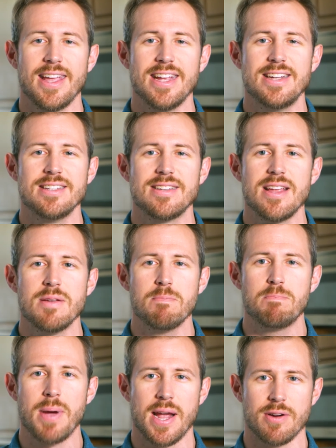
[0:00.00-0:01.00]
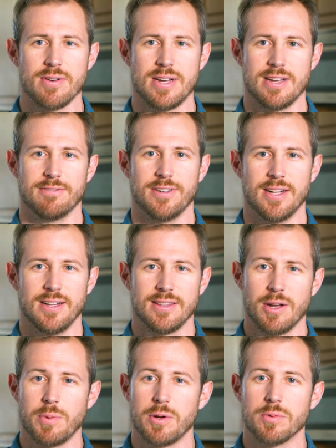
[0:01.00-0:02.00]
It is imperative
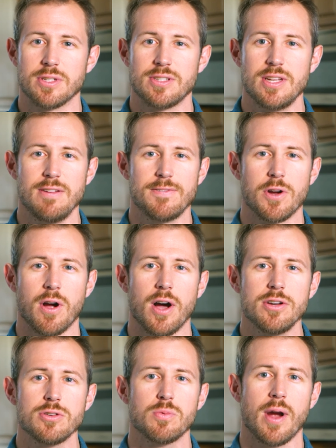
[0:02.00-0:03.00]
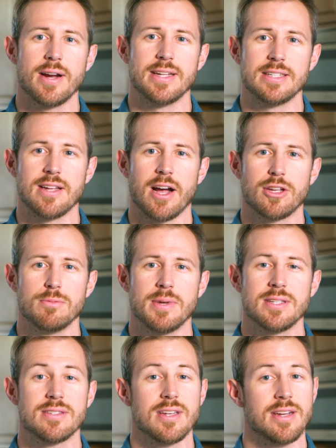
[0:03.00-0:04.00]
that we receive your underwriting
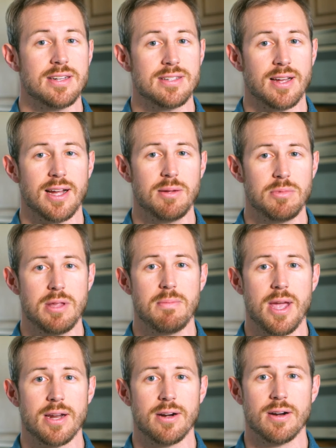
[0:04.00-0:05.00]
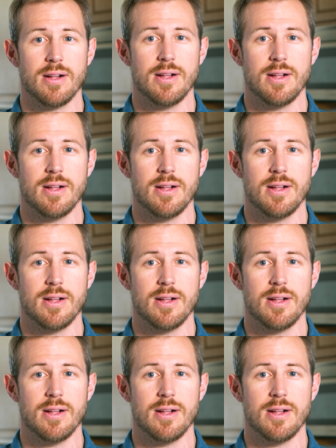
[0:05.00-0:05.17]
documents in a timely manner